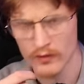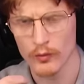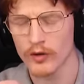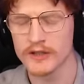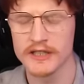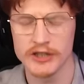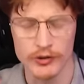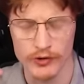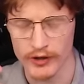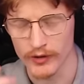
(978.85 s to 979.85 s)
What did
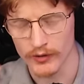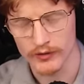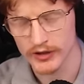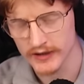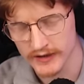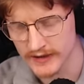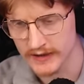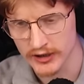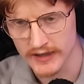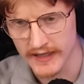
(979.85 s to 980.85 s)
you do? Just
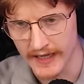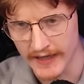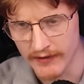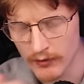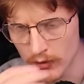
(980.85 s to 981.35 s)
say it.